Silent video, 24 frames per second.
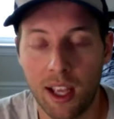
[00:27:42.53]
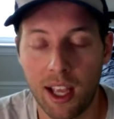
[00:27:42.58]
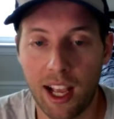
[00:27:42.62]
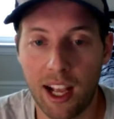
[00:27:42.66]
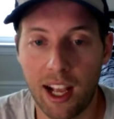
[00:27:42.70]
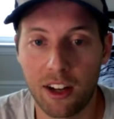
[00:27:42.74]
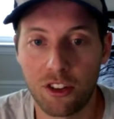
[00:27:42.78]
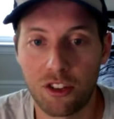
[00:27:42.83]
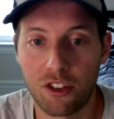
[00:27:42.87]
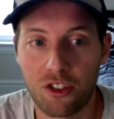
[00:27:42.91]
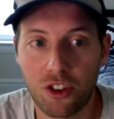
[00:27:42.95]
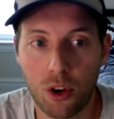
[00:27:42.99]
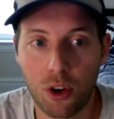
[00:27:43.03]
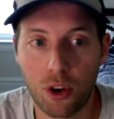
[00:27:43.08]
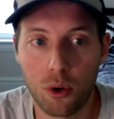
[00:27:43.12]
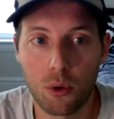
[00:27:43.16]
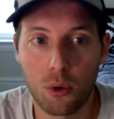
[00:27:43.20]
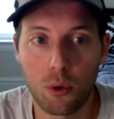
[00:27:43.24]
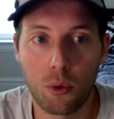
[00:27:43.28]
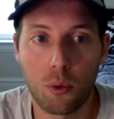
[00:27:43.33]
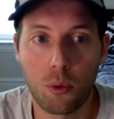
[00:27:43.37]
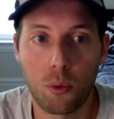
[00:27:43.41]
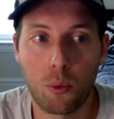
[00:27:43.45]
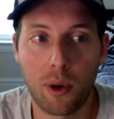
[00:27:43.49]
And
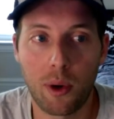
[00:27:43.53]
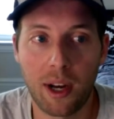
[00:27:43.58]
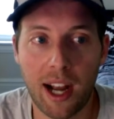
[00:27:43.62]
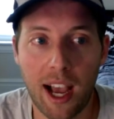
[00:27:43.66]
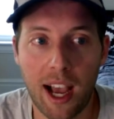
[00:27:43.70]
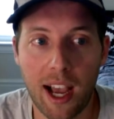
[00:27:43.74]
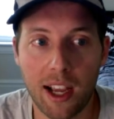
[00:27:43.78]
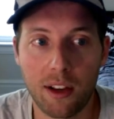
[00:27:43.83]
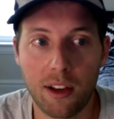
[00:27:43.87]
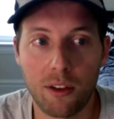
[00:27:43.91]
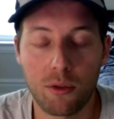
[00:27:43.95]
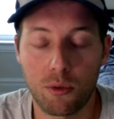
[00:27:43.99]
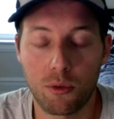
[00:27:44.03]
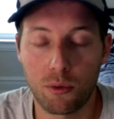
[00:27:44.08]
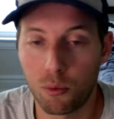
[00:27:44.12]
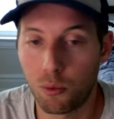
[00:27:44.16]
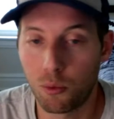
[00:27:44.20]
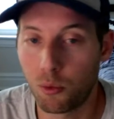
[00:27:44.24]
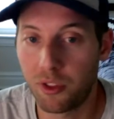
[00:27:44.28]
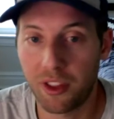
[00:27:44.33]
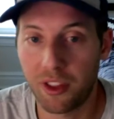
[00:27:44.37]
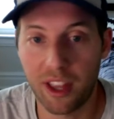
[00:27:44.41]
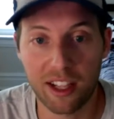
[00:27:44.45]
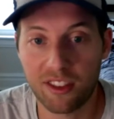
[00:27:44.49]
so when I,
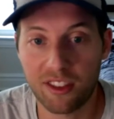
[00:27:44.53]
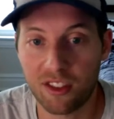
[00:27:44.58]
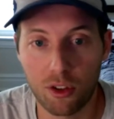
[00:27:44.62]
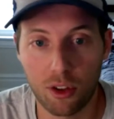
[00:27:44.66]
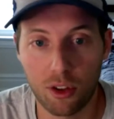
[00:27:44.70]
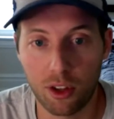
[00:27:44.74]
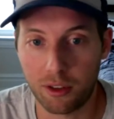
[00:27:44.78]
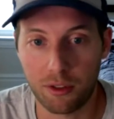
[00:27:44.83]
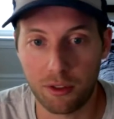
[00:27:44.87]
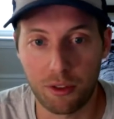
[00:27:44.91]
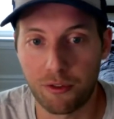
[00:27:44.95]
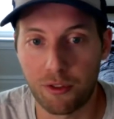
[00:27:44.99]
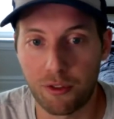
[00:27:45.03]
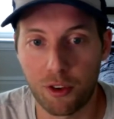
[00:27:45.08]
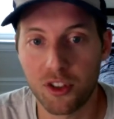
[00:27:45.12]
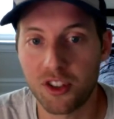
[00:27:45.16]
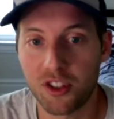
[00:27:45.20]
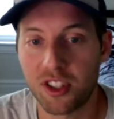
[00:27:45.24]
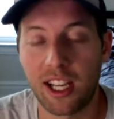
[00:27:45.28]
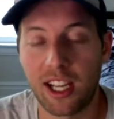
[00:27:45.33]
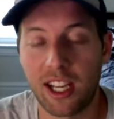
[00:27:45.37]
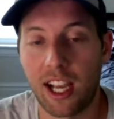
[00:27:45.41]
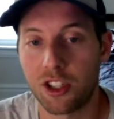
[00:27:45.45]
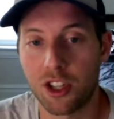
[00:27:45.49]
that's like the
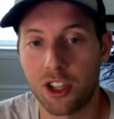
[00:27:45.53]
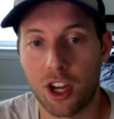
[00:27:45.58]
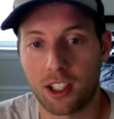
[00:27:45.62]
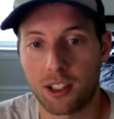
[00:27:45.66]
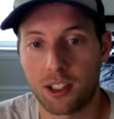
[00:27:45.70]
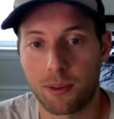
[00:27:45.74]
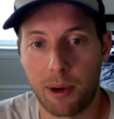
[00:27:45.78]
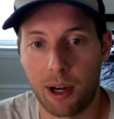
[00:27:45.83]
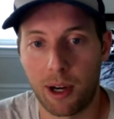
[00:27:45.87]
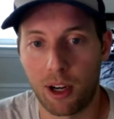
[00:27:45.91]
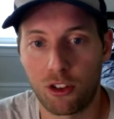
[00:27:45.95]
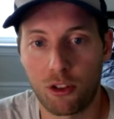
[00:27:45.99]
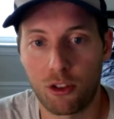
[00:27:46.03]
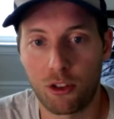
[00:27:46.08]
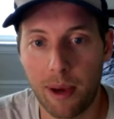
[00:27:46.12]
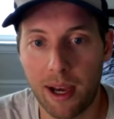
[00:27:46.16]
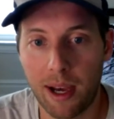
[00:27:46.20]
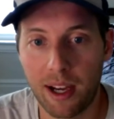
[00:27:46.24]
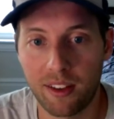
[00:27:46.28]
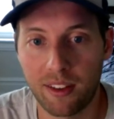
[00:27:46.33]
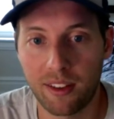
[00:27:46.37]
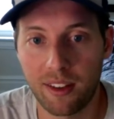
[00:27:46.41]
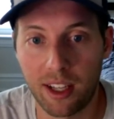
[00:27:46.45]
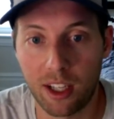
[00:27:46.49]
first thing I talk to parents
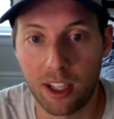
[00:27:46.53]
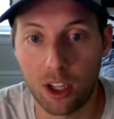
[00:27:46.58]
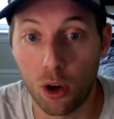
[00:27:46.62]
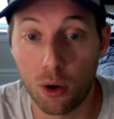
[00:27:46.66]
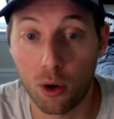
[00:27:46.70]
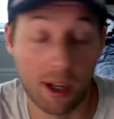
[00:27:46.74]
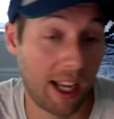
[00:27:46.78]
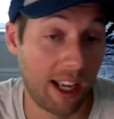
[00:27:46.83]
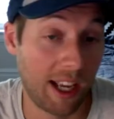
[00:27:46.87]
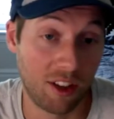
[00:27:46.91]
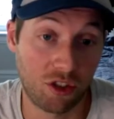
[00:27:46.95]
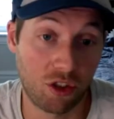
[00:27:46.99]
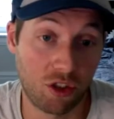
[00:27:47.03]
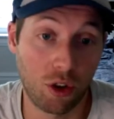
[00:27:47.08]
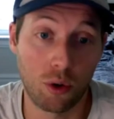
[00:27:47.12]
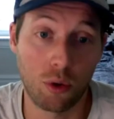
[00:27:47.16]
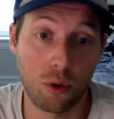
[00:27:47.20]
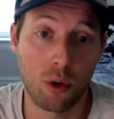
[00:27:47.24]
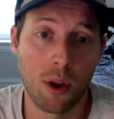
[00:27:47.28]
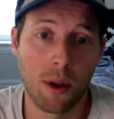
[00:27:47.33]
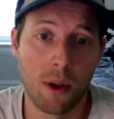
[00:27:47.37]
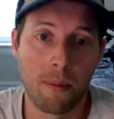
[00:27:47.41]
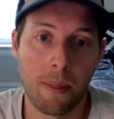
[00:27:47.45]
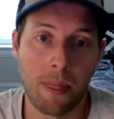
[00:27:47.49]
about is like, okay,
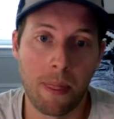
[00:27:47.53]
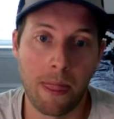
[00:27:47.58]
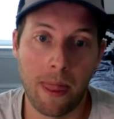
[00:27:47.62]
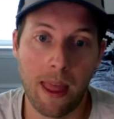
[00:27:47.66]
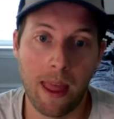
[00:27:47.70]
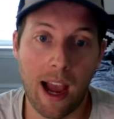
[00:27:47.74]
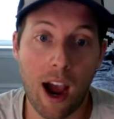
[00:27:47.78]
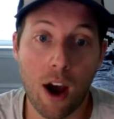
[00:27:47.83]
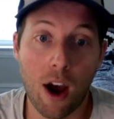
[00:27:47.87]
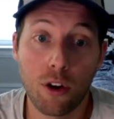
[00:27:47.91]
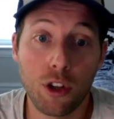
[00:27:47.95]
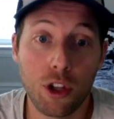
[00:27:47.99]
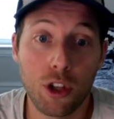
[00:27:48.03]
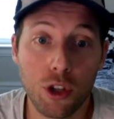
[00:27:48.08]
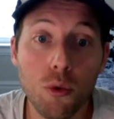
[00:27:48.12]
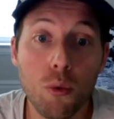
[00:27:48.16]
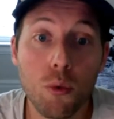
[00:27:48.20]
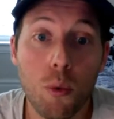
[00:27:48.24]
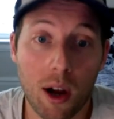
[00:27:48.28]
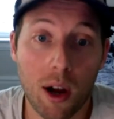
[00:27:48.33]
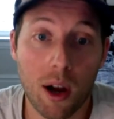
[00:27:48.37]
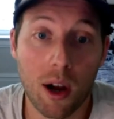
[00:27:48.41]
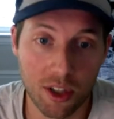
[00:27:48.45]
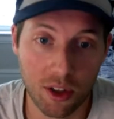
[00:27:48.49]
so how do you
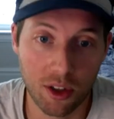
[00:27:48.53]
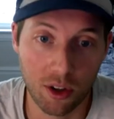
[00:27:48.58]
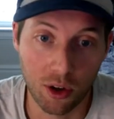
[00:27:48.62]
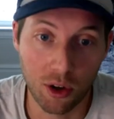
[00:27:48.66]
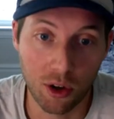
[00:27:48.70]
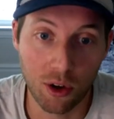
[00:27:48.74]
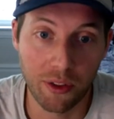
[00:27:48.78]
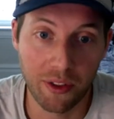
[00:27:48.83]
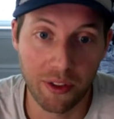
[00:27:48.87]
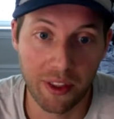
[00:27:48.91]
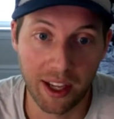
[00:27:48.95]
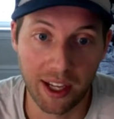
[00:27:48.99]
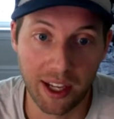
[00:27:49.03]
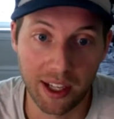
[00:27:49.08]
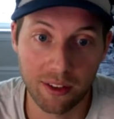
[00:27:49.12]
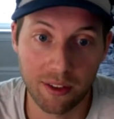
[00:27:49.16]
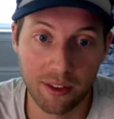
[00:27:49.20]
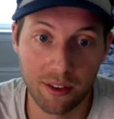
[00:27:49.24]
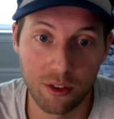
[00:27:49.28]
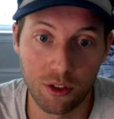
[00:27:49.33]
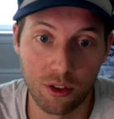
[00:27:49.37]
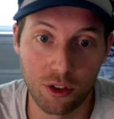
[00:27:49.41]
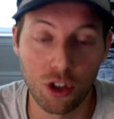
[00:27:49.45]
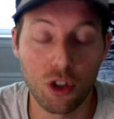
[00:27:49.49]
want to learn
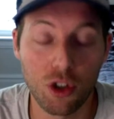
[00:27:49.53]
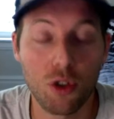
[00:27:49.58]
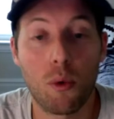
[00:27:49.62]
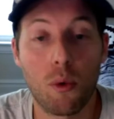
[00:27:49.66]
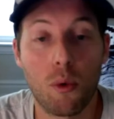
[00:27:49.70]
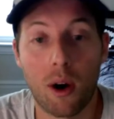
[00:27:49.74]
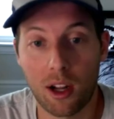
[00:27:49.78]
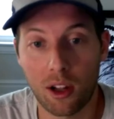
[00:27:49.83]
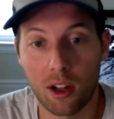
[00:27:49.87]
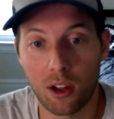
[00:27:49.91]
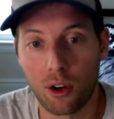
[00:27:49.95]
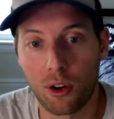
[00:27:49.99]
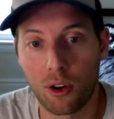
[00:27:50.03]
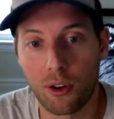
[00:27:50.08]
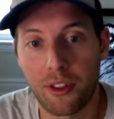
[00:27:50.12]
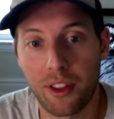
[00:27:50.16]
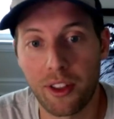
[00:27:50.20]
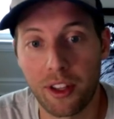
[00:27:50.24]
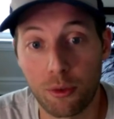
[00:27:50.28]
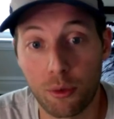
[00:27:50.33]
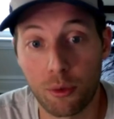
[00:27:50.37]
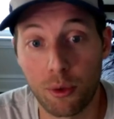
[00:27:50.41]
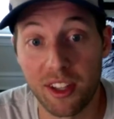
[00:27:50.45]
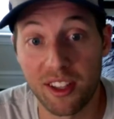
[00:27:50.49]
things? Do you want to learn
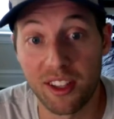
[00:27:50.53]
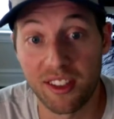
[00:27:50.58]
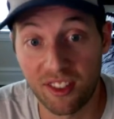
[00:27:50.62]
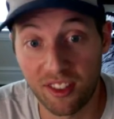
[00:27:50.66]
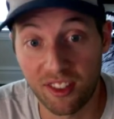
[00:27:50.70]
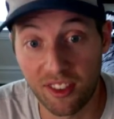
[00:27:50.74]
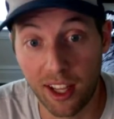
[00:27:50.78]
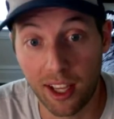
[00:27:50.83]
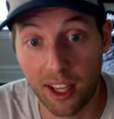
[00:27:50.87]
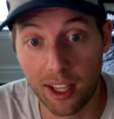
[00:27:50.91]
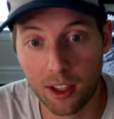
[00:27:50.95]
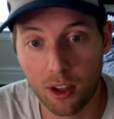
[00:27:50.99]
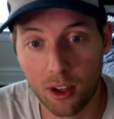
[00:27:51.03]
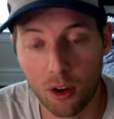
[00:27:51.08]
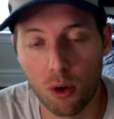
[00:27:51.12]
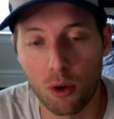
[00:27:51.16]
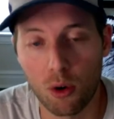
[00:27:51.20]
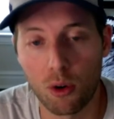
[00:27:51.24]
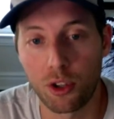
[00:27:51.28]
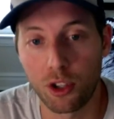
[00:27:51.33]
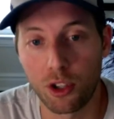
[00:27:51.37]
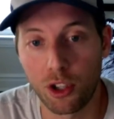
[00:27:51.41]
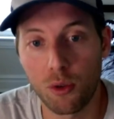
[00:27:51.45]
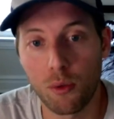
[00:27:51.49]
things with a stick,
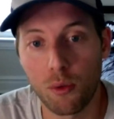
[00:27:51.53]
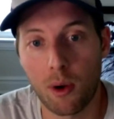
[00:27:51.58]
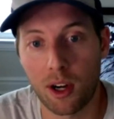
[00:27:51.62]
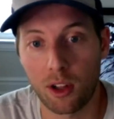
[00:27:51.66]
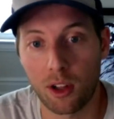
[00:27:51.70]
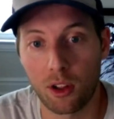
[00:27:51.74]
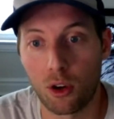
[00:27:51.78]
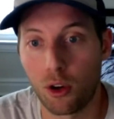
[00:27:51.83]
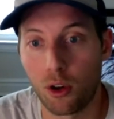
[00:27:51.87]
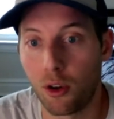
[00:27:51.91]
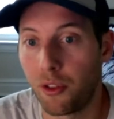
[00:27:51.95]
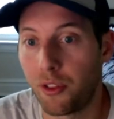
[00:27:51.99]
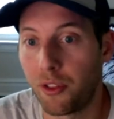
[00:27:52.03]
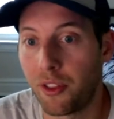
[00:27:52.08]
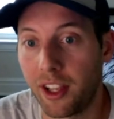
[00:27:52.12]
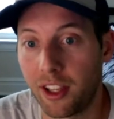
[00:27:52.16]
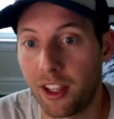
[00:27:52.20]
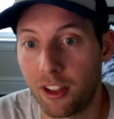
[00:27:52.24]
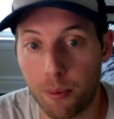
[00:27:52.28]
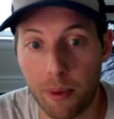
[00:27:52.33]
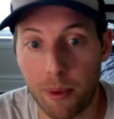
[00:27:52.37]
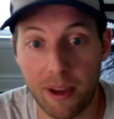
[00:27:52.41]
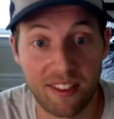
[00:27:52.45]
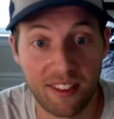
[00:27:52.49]
or do you want to learn
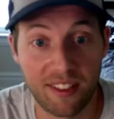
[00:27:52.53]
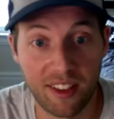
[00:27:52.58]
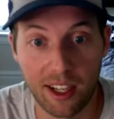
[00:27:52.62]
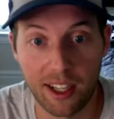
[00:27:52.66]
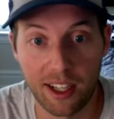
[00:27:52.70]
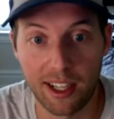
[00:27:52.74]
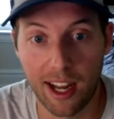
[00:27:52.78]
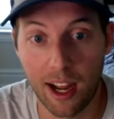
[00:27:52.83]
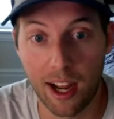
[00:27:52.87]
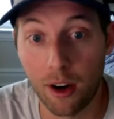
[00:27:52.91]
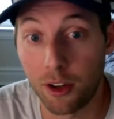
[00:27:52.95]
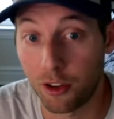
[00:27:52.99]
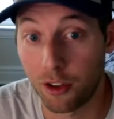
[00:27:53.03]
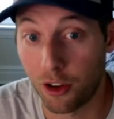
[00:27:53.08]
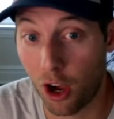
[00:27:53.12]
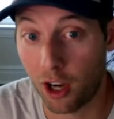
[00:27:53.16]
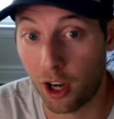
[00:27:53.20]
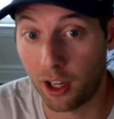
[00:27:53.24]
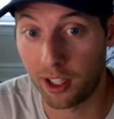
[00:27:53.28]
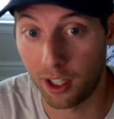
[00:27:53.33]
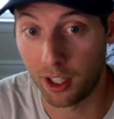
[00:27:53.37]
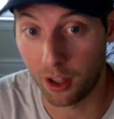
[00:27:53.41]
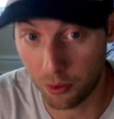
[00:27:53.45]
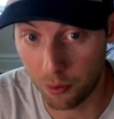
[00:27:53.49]
things by sitting down and
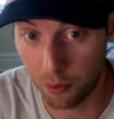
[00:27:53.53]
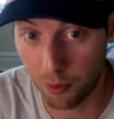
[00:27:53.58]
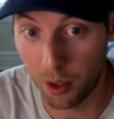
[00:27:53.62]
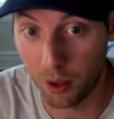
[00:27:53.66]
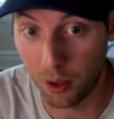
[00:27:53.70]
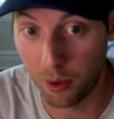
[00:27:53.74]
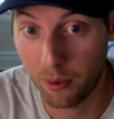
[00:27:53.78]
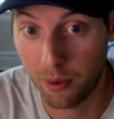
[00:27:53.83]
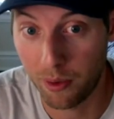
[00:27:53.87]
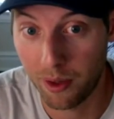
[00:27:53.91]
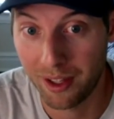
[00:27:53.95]
talking it through?